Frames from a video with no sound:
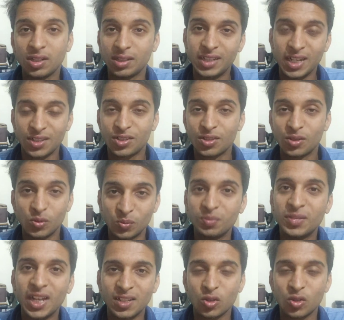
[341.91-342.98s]

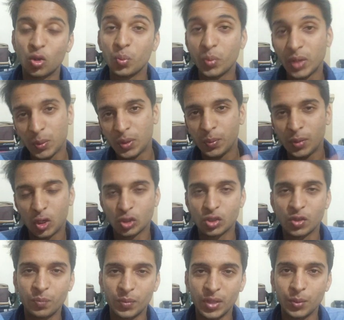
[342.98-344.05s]
that's or maybe because
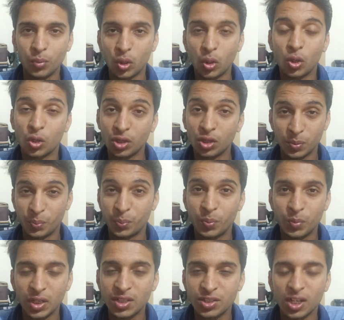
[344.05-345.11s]
of my blog or the
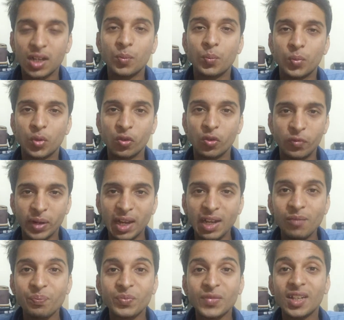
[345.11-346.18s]
Instagram profile.
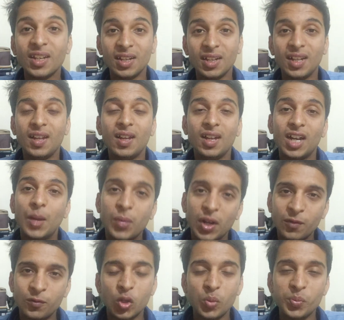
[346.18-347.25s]

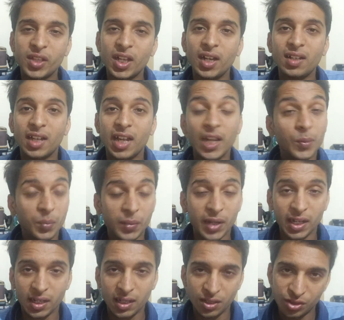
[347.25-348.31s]
Apart from that, I am a
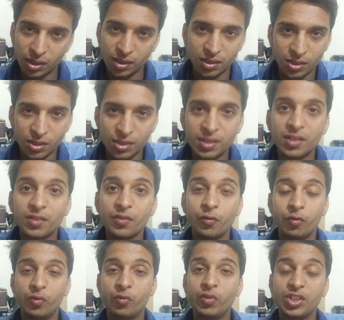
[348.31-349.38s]
marketing strategist,
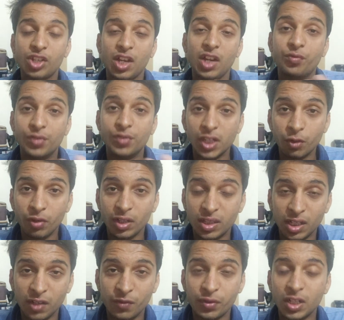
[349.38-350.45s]
which I work with
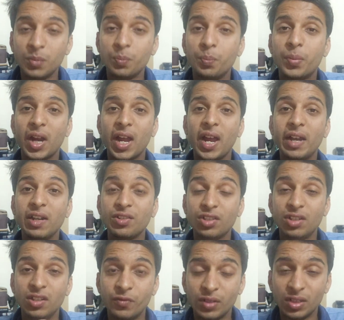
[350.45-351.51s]
the different brands,
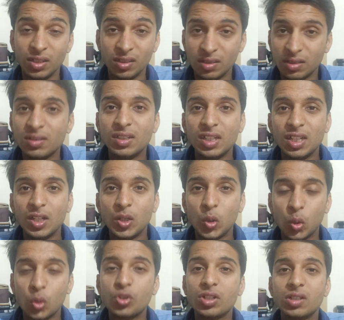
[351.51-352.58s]
different
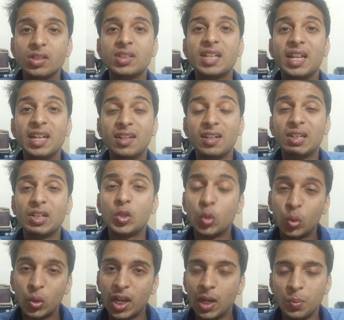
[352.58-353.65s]
coaches, and to
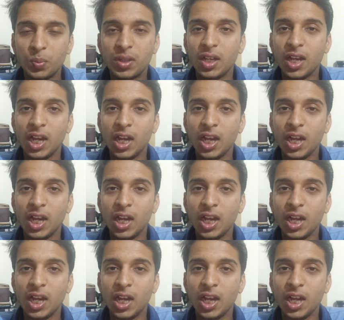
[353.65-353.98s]
help